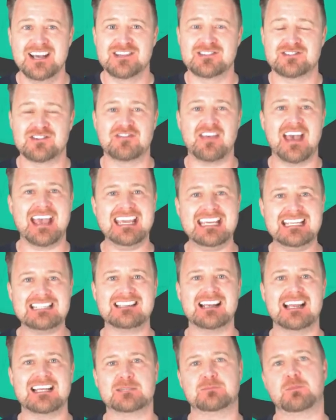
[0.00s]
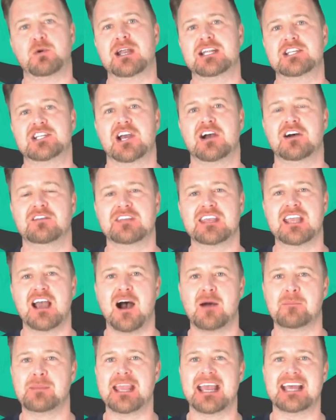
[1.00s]
so there is less pressure on the
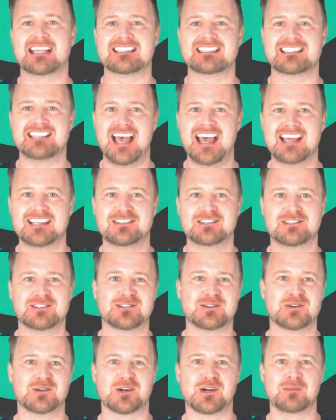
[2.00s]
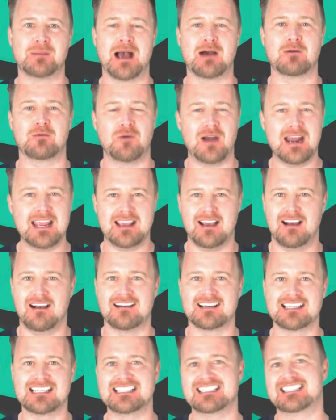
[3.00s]
RBNZ to talk about rate
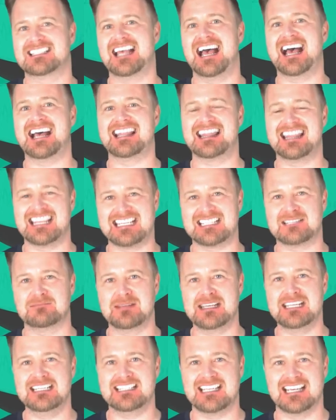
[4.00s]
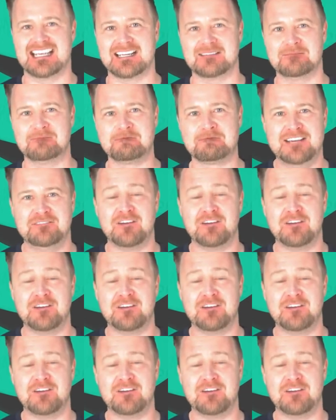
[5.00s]
hikes at this meeting.